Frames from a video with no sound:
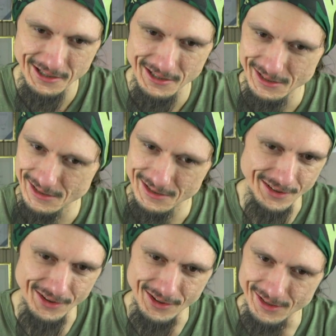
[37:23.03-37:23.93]
And
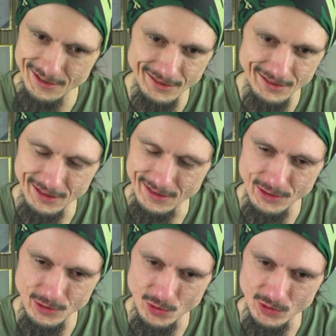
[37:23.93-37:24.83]
then
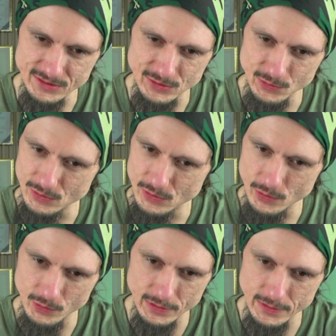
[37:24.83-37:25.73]
I also
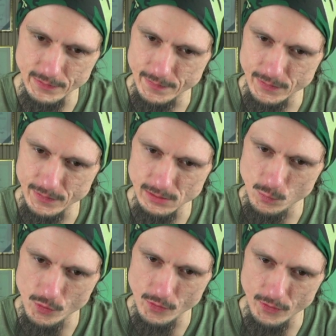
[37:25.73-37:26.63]
don't feel
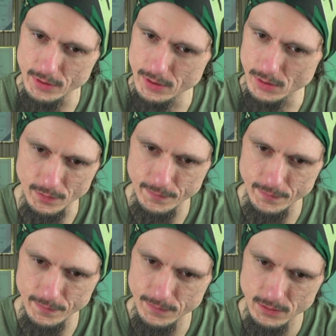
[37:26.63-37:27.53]
worthy of
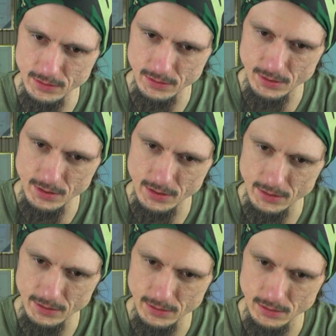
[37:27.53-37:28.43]

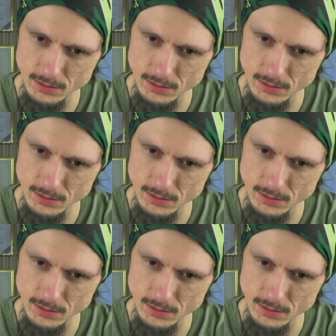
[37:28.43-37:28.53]
initiating